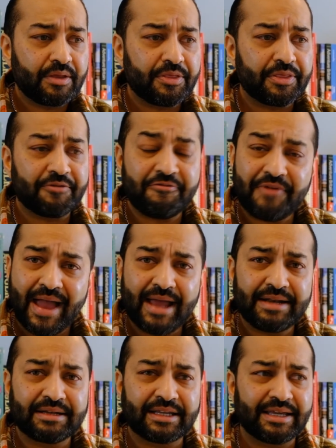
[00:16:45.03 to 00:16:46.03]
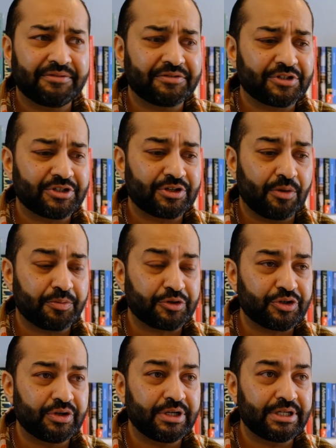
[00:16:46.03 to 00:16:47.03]
van gives us
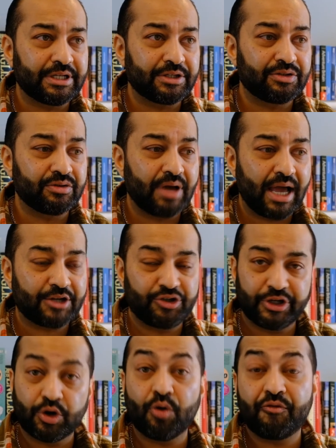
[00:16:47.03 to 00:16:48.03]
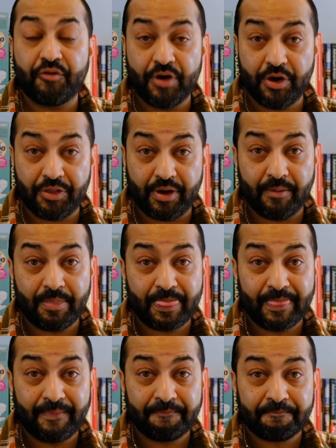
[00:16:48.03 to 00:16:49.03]
opportunity to actually go further.
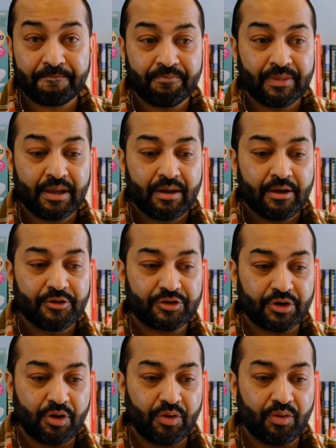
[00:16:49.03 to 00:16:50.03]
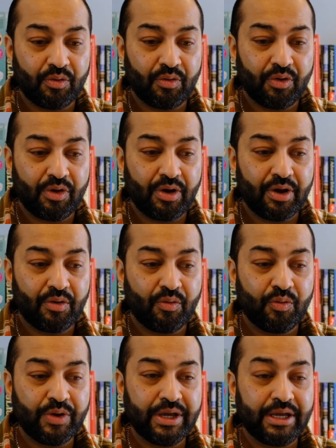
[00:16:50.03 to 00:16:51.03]
So
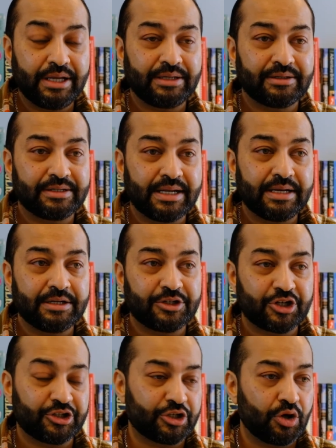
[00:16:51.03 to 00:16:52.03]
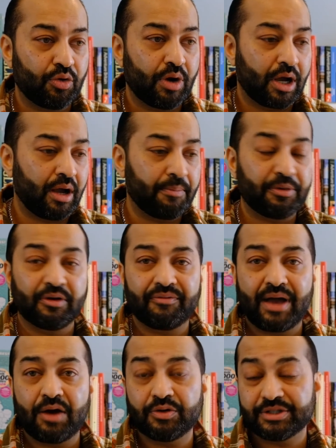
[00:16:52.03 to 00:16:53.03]
we didn't just go a couple of
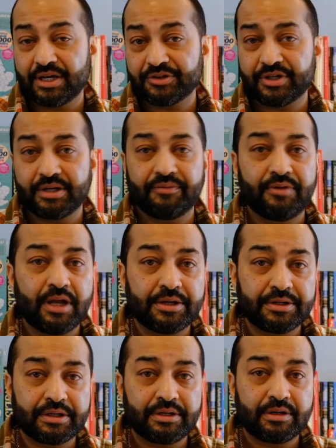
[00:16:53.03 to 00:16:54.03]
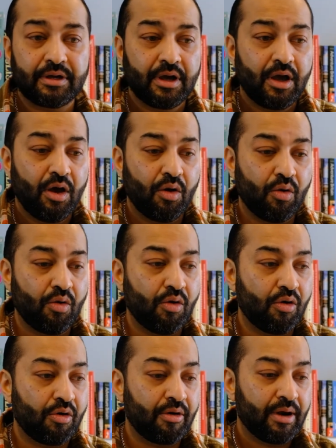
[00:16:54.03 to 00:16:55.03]
hours outside of London,
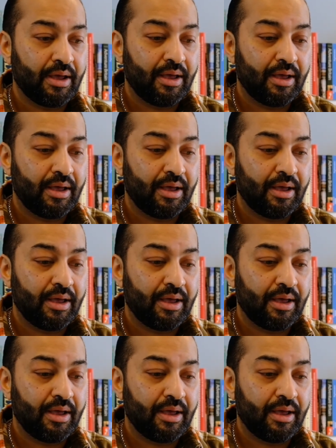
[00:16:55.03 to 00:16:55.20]
or